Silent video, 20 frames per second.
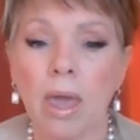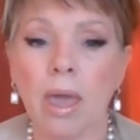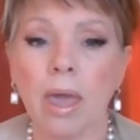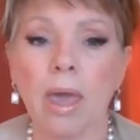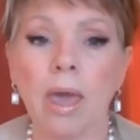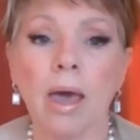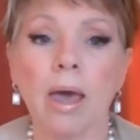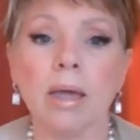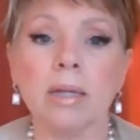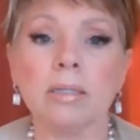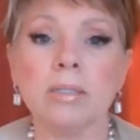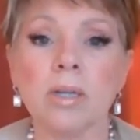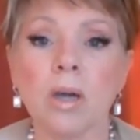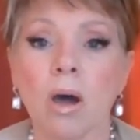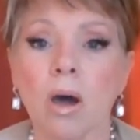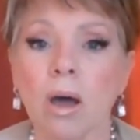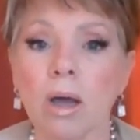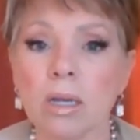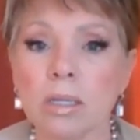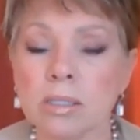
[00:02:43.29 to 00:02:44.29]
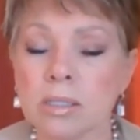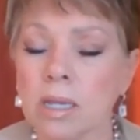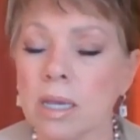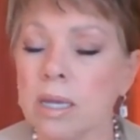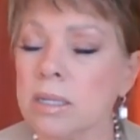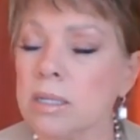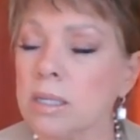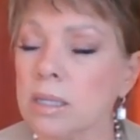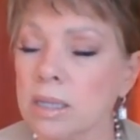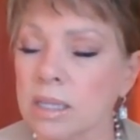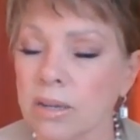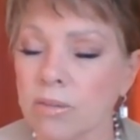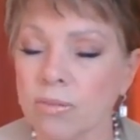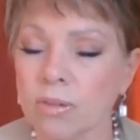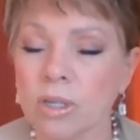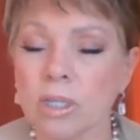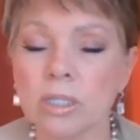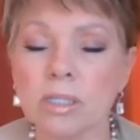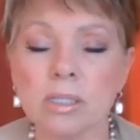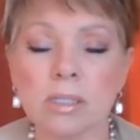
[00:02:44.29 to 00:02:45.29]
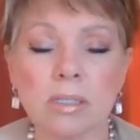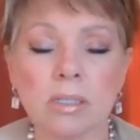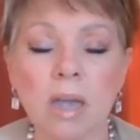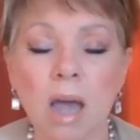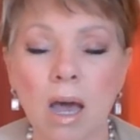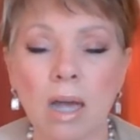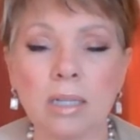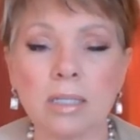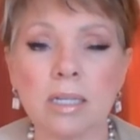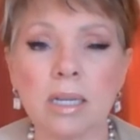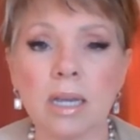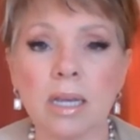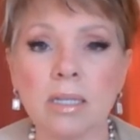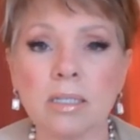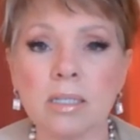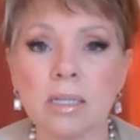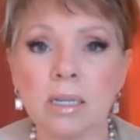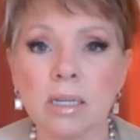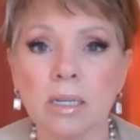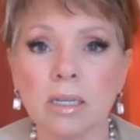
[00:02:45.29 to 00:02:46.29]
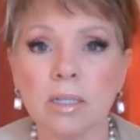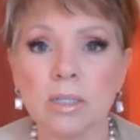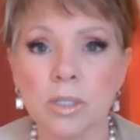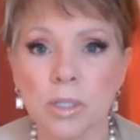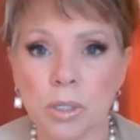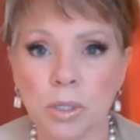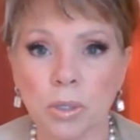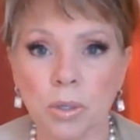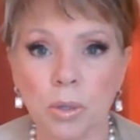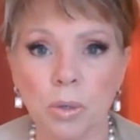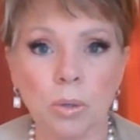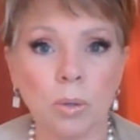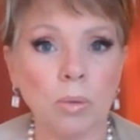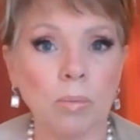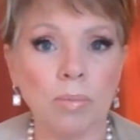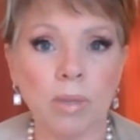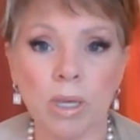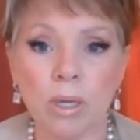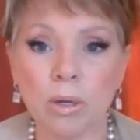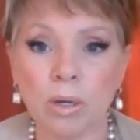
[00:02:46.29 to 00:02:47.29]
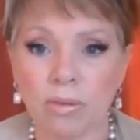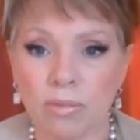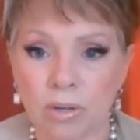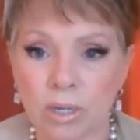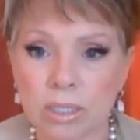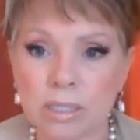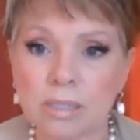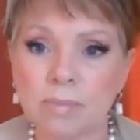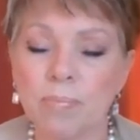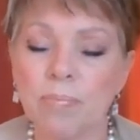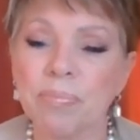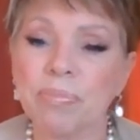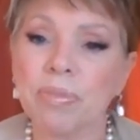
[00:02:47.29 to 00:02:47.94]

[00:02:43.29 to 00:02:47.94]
and talks and delivers content to the universe.